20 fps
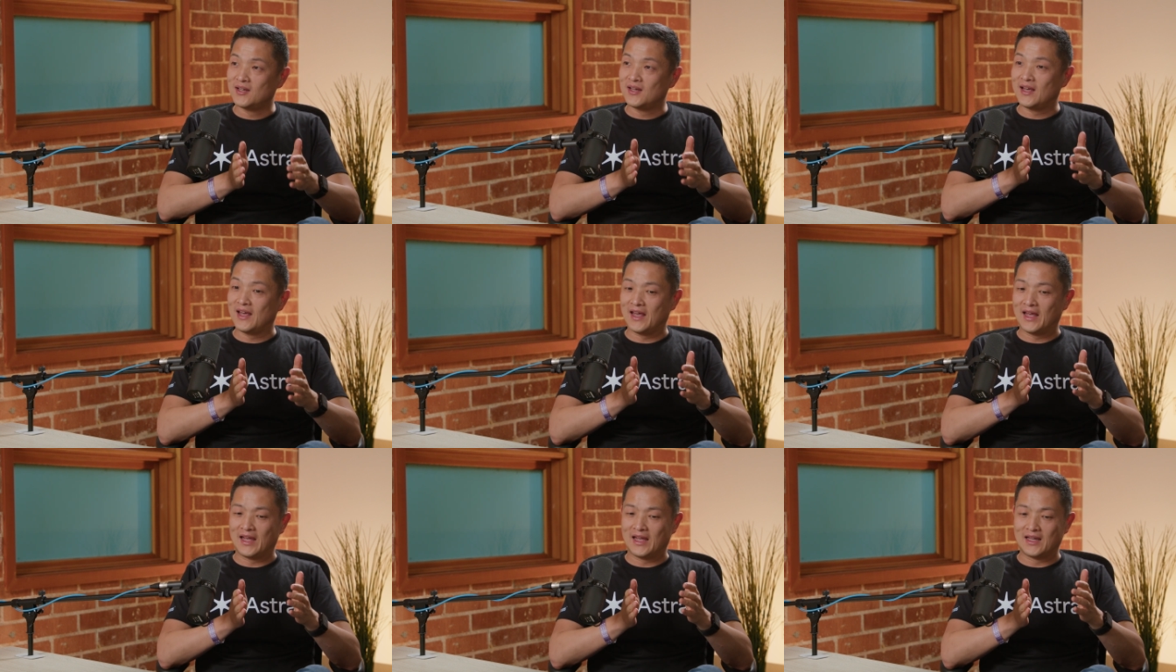
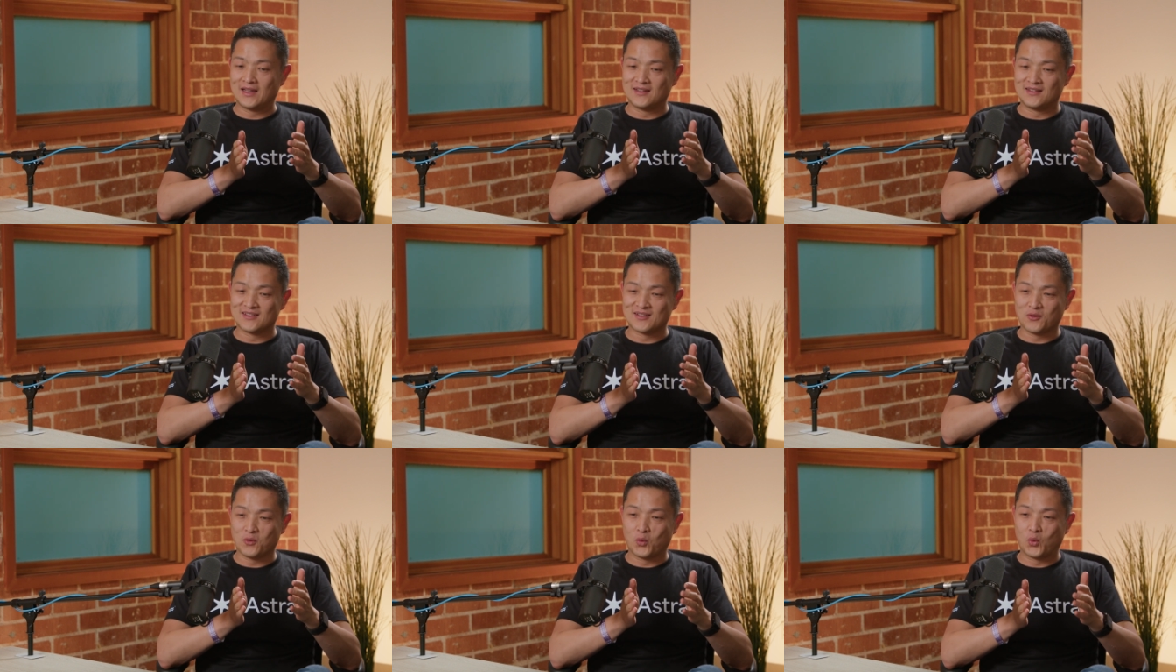
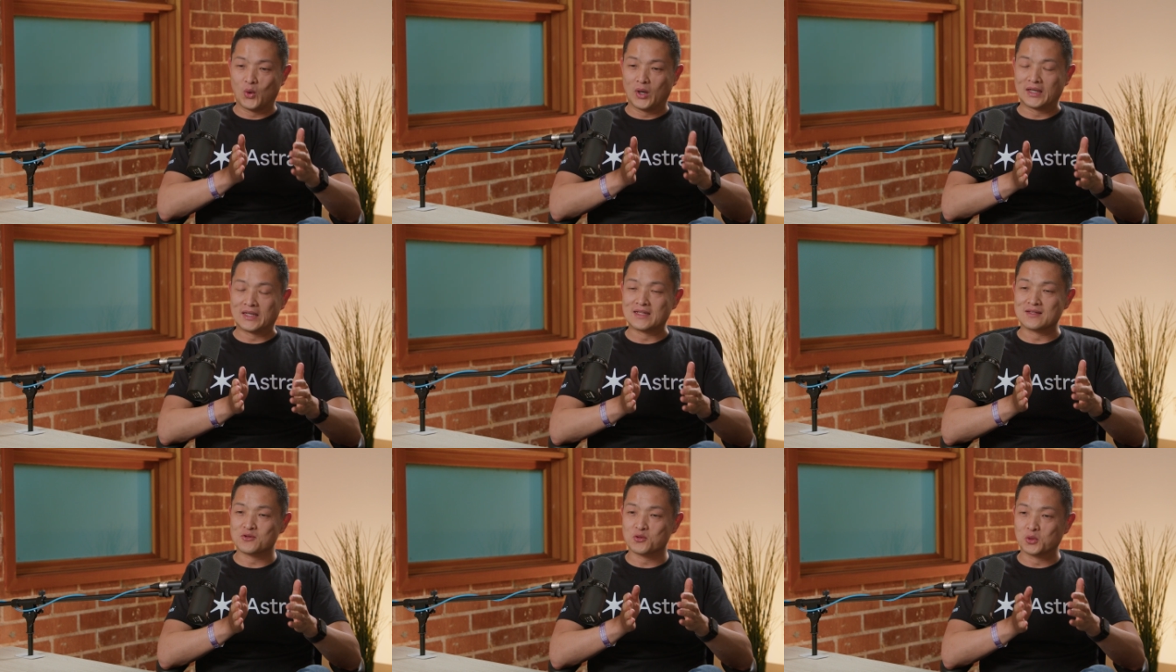and
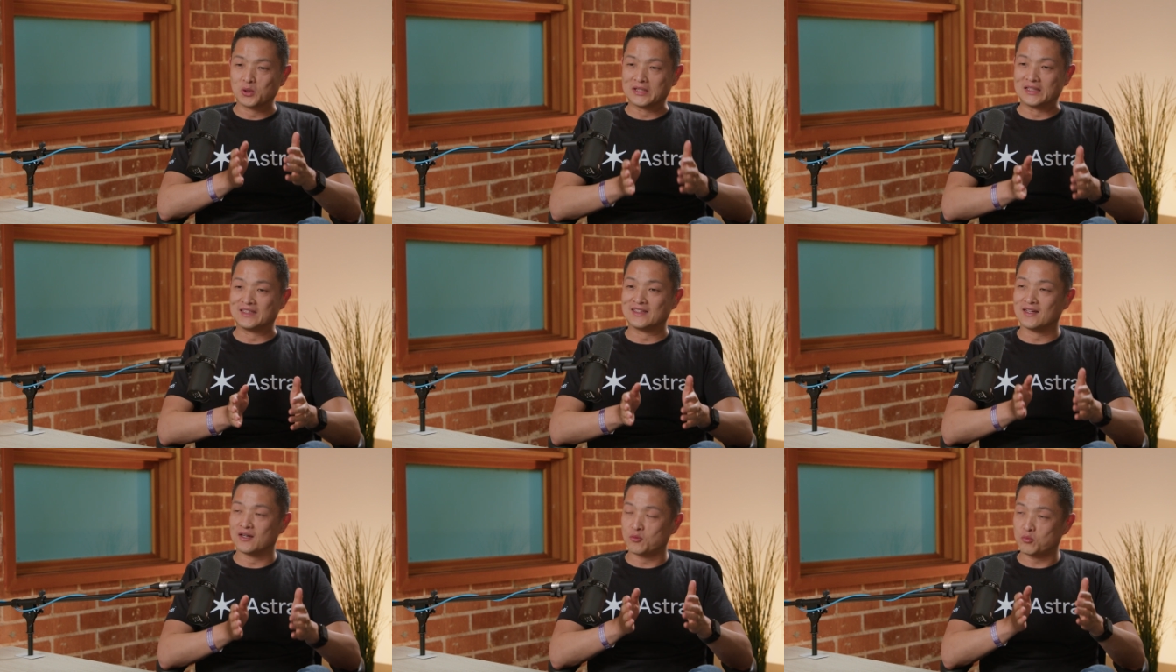what is
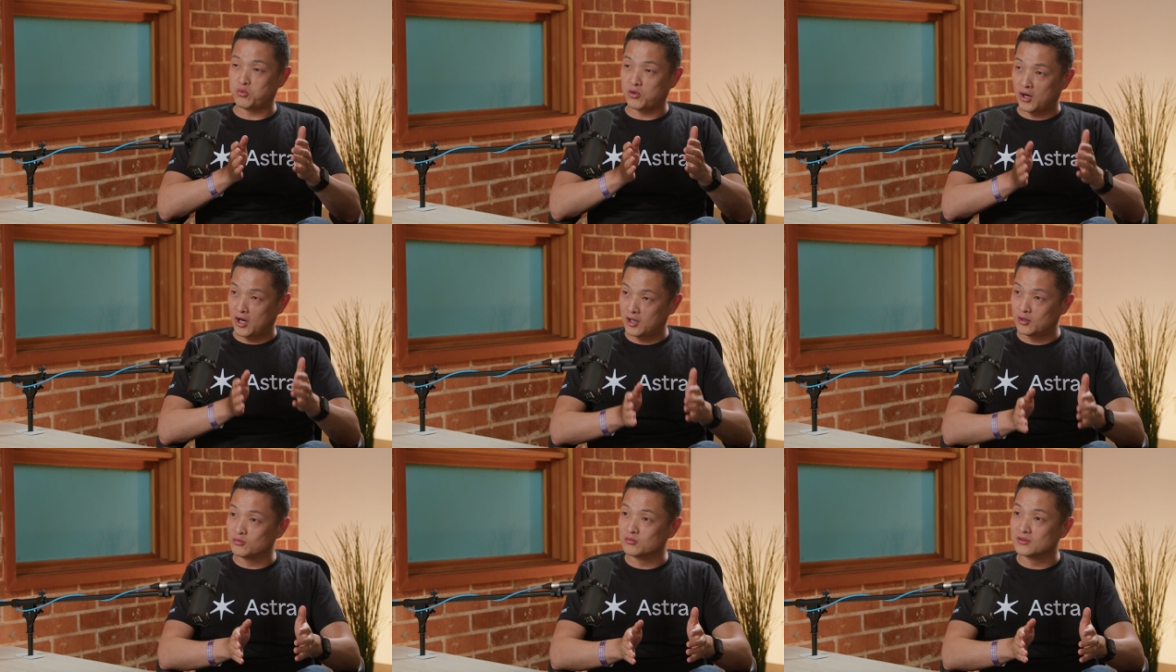really their
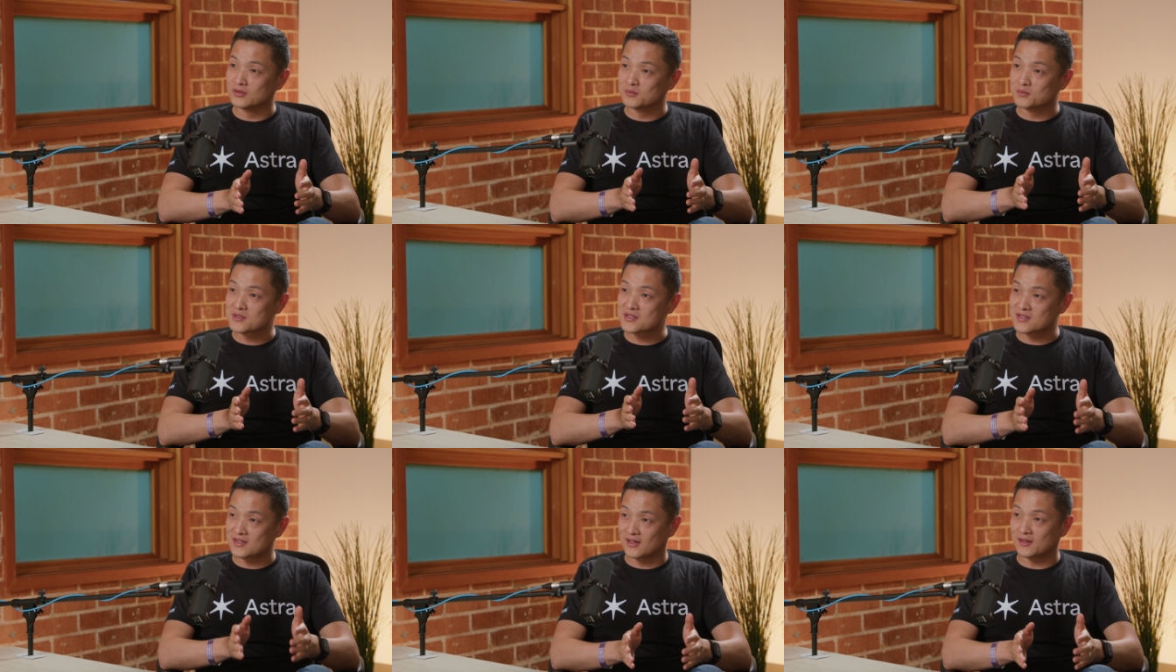
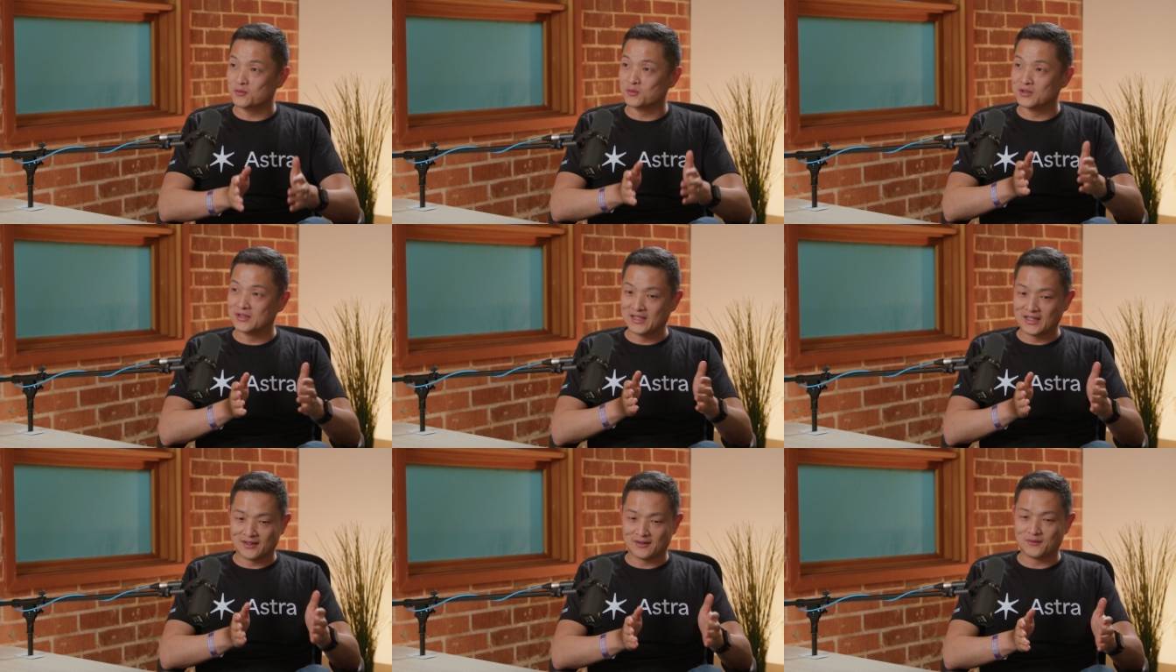problem start
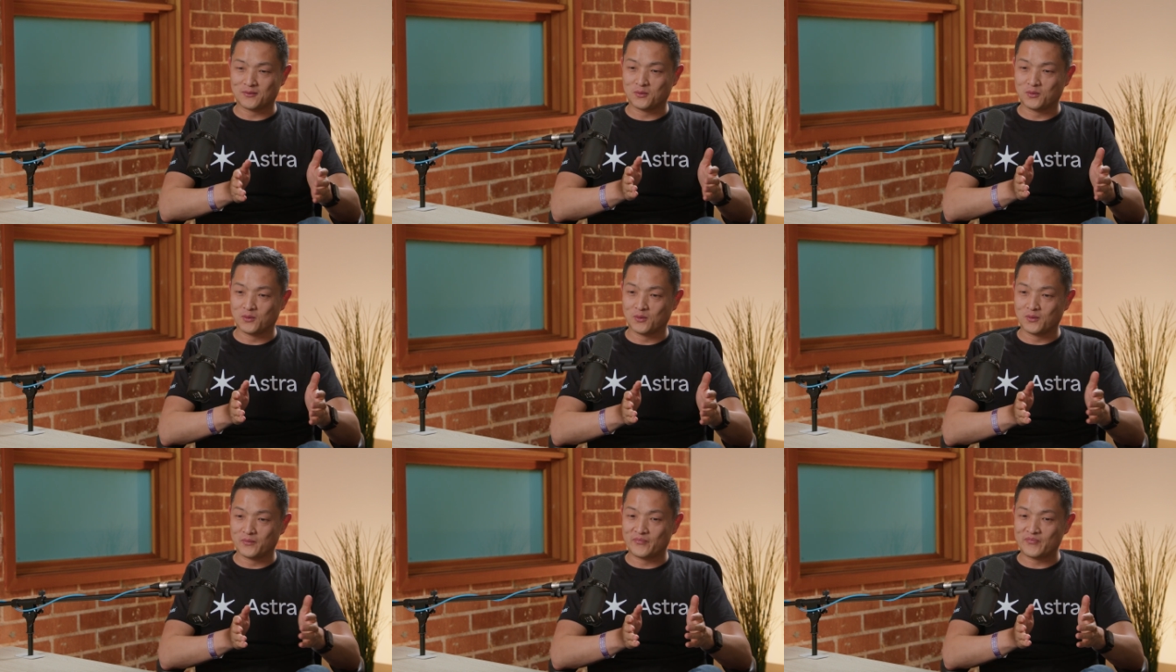with like
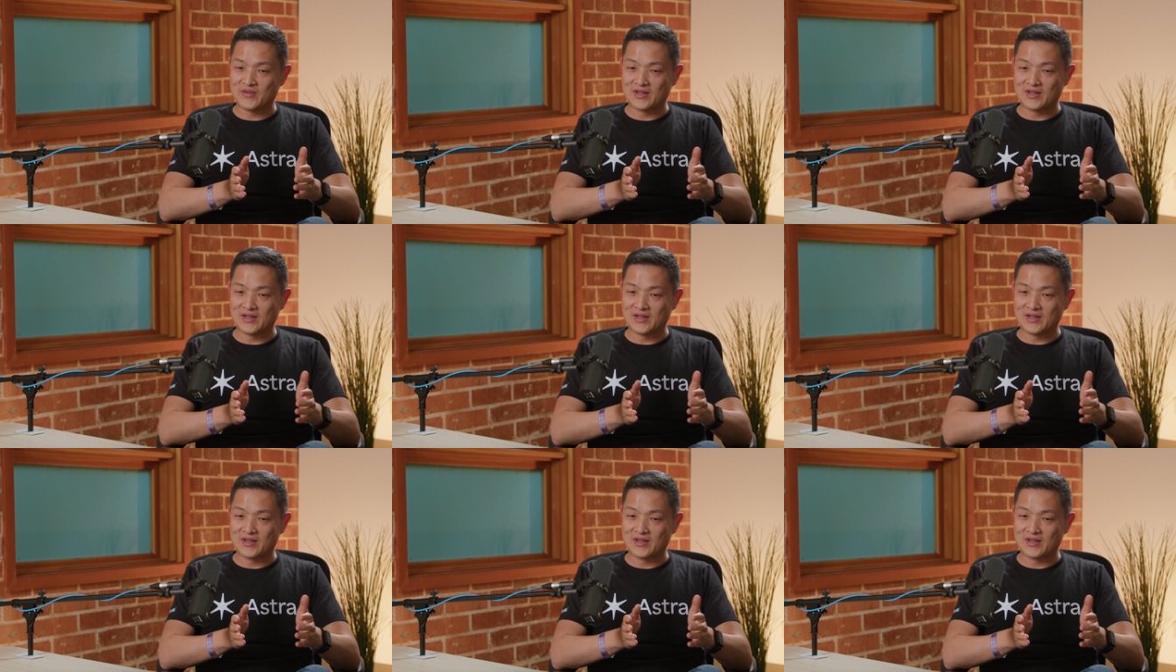oh,